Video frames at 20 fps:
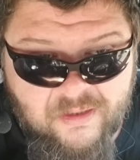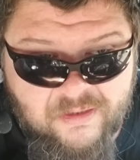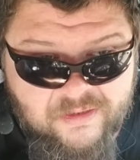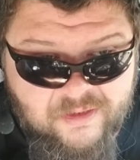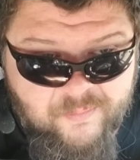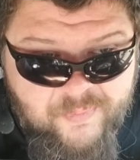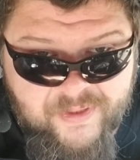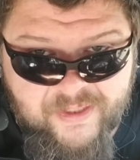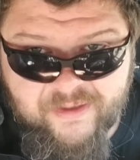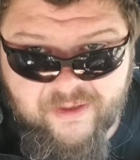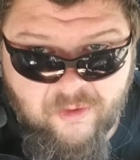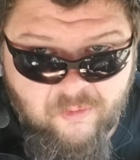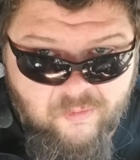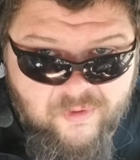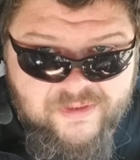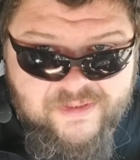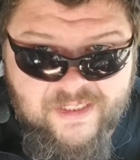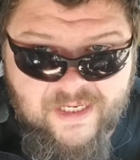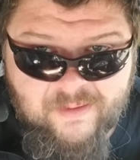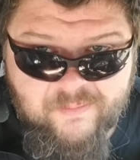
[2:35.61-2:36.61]
Depending on
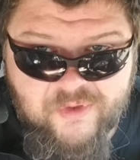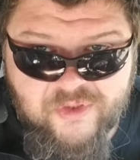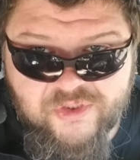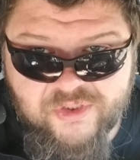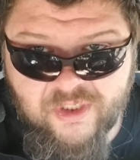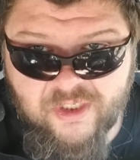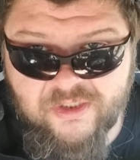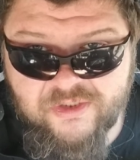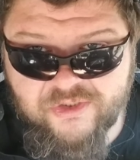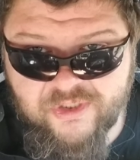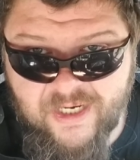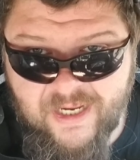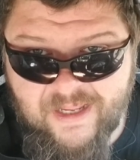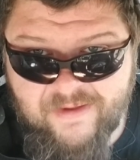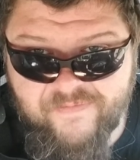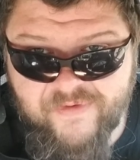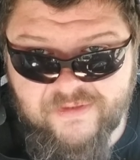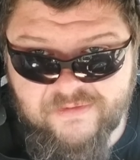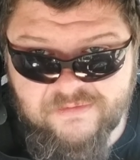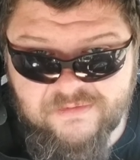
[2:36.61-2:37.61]
what time you start
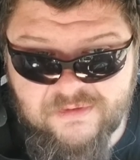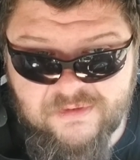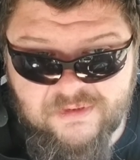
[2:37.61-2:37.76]
driving,